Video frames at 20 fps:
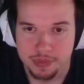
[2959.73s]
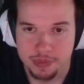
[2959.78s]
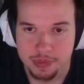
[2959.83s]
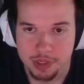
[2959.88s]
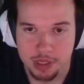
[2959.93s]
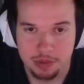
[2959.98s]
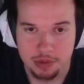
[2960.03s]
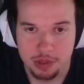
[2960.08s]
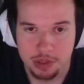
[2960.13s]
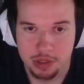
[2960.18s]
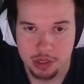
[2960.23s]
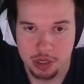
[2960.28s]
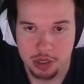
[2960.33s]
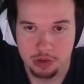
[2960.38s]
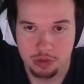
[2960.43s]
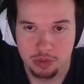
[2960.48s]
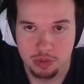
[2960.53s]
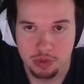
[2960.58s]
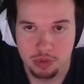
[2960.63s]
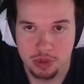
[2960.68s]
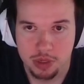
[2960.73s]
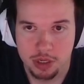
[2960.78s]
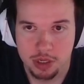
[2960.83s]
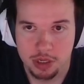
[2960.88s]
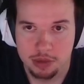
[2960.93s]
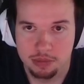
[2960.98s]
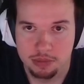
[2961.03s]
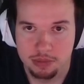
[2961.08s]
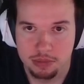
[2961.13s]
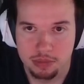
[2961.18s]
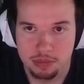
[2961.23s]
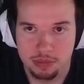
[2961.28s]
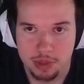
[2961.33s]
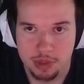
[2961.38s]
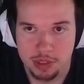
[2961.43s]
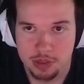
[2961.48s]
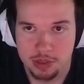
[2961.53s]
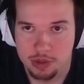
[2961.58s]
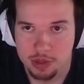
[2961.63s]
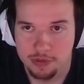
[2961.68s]
Dealing with a Dark Ruler,
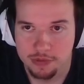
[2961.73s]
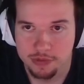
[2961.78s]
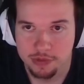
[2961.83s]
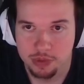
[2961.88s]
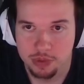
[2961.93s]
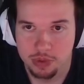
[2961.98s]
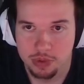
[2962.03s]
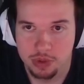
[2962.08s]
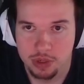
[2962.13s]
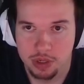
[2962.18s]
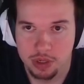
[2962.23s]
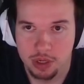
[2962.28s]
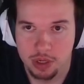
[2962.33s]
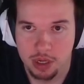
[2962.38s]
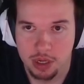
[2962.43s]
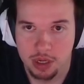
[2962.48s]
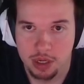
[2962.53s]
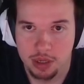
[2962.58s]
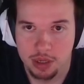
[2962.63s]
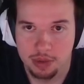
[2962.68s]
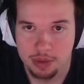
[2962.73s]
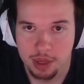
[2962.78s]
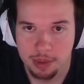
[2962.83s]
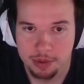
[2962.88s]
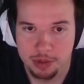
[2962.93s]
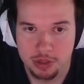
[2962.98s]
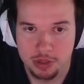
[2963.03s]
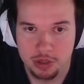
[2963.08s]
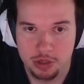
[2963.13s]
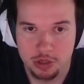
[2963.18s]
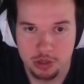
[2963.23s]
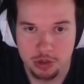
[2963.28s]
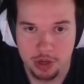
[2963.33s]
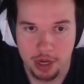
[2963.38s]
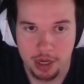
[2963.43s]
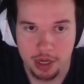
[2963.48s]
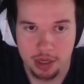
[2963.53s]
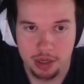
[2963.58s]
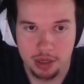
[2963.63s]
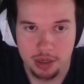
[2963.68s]
it's only for that Berserk
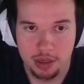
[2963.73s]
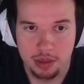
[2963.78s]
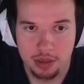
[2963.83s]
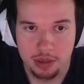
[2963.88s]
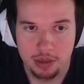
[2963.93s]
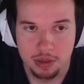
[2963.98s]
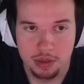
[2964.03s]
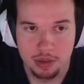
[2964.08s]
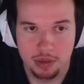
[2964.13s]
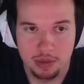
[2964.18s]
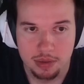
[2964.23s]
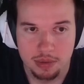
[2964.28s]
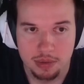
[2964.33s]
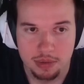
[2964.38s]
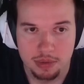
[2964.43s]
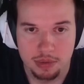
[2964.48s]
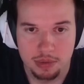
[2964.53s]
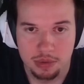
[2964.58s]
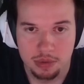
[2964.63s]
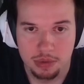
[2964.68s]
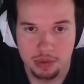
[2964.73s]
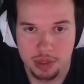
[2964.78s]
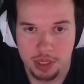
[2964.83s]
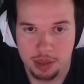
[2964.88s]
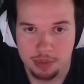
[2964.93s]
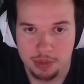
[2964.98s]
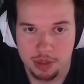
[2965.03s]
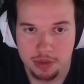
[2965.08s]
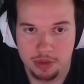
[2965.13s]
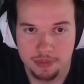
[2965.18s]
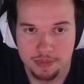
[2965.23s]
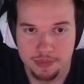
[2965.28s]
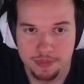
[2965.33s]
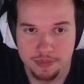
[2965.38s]
Dragon. Cool name though.